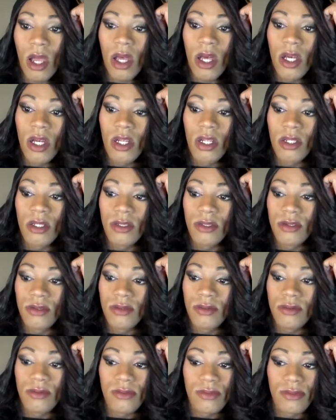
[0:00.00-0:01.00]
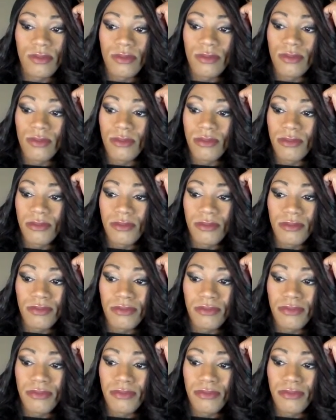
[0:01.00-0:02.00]

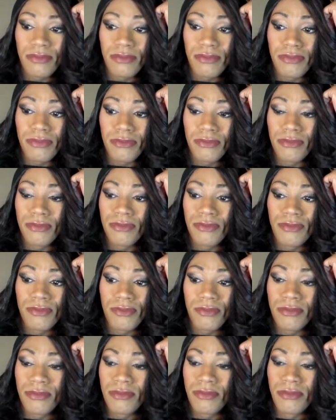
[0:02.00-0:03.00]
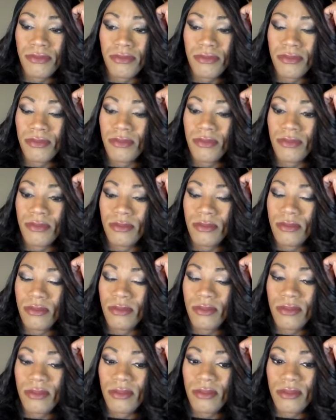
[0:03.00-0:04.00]

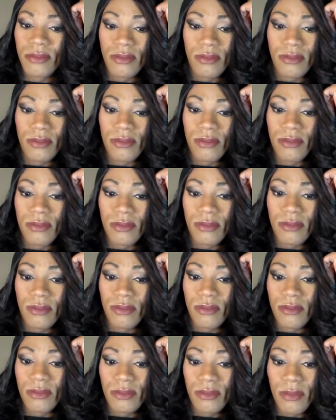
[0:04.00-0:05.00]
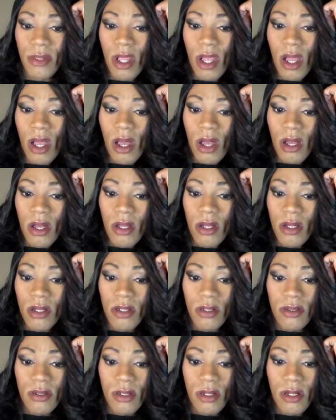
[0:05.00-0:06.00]

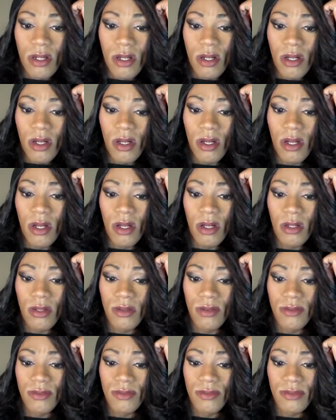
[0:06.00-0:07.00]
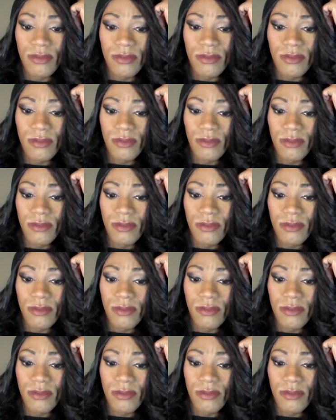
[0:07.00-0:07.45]
[no speech]